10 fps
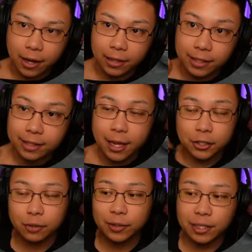he's
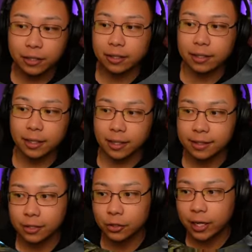actually really good
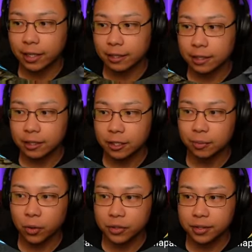against the dragon. He does
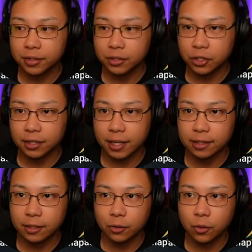poisons, just like
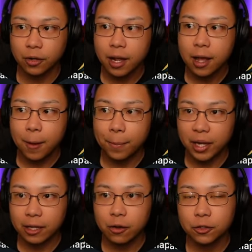Teodor, but
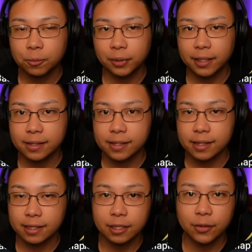he also places
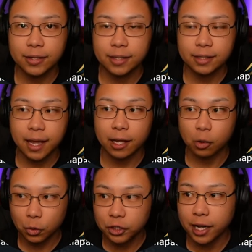the decrease attack,
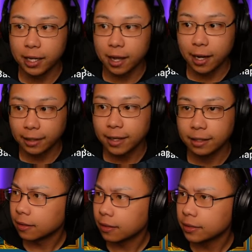which I like.
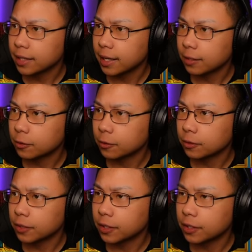Artak
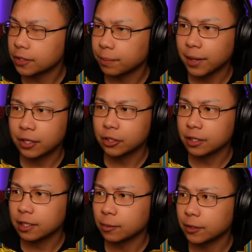is magic.
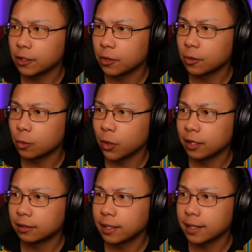He would go
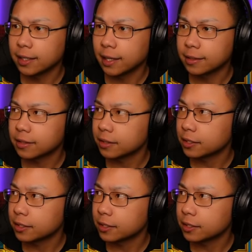well against